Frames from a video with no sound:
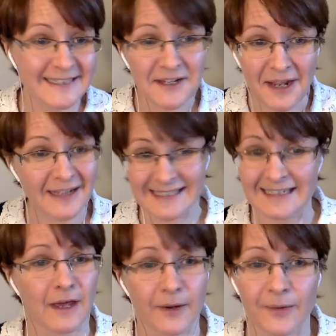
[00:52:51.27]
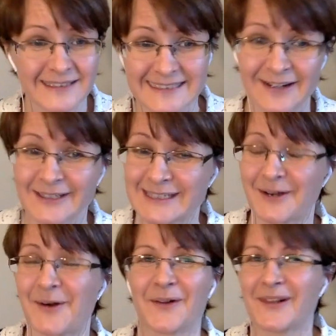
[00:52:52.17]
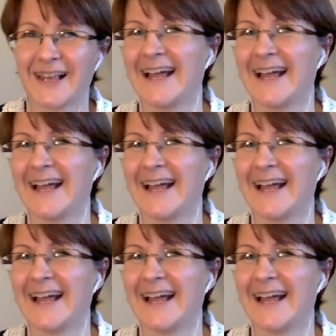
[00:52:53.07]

And actually, no, it's not at all.